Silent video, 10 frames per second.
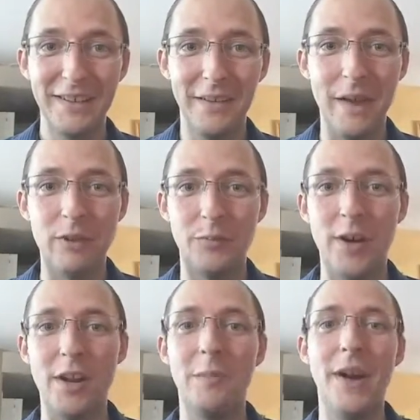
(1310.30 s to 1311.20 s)
that was
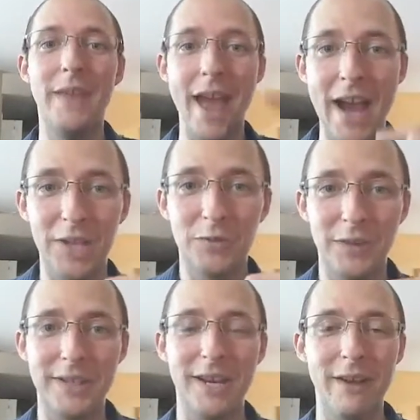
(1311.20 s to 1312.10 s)
brought on by the actual
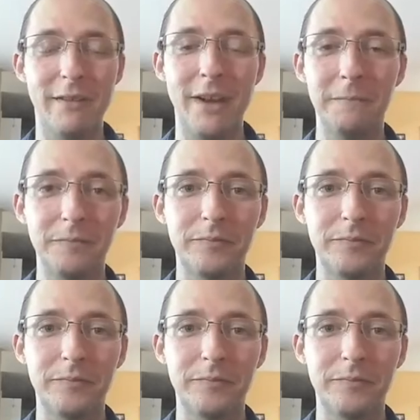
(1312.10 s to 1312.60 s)
cigarette, right?